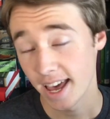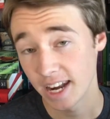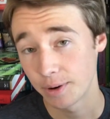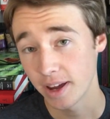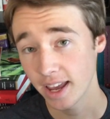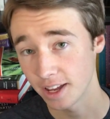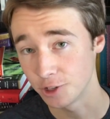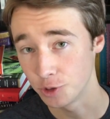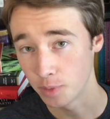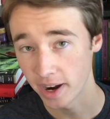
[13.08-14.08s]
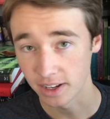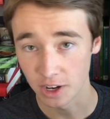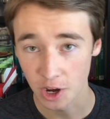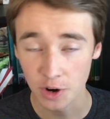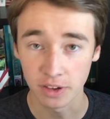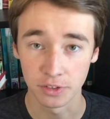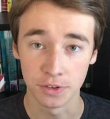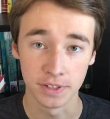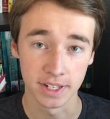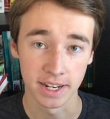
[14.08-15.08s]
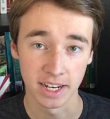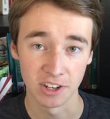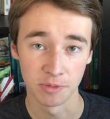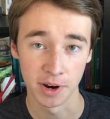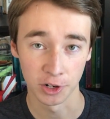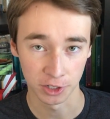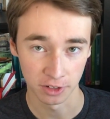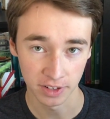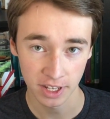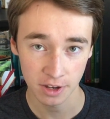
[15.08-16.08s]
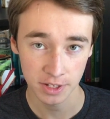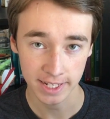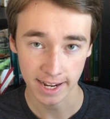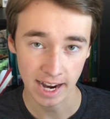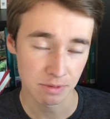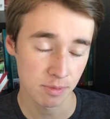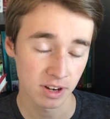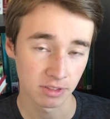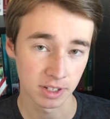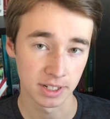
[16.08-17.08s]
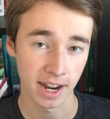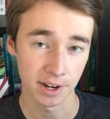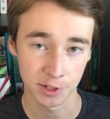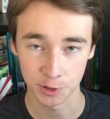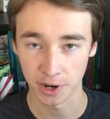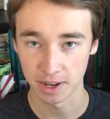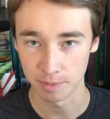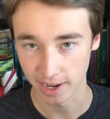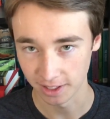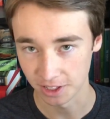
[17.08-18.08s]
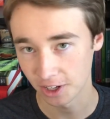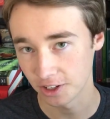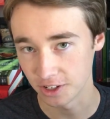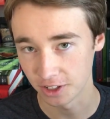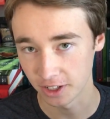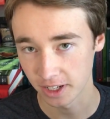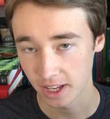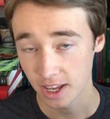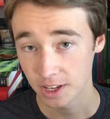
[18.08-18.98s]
Anyway, as you might know if you've seen any of my earlier videos, I'm a bit of a dinosaur and paleontology nerd.